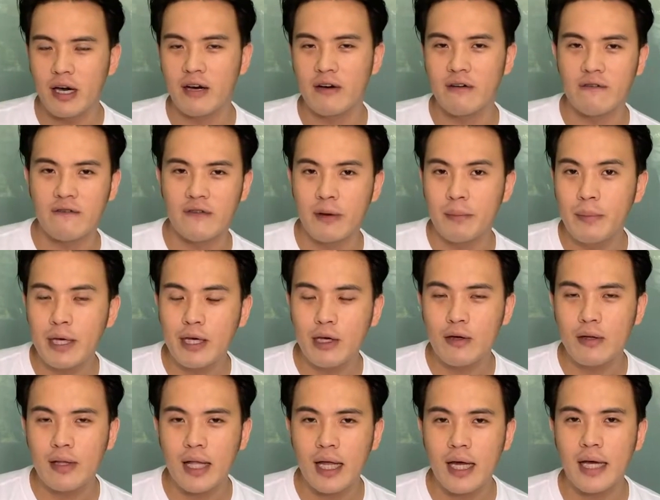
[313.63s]

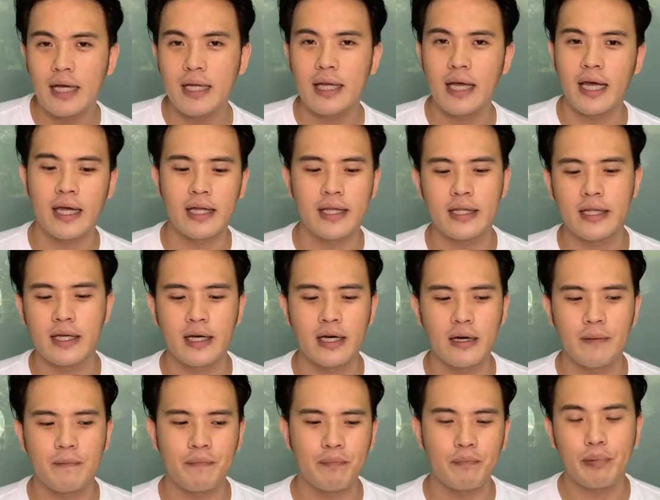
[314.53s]
vermiculite
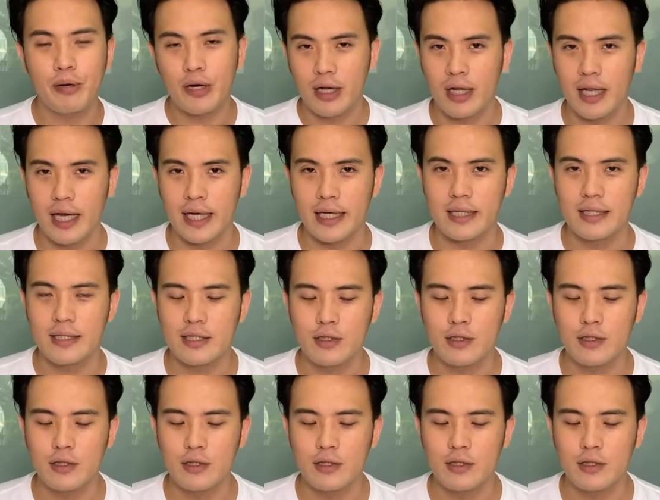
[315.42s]
and perlite.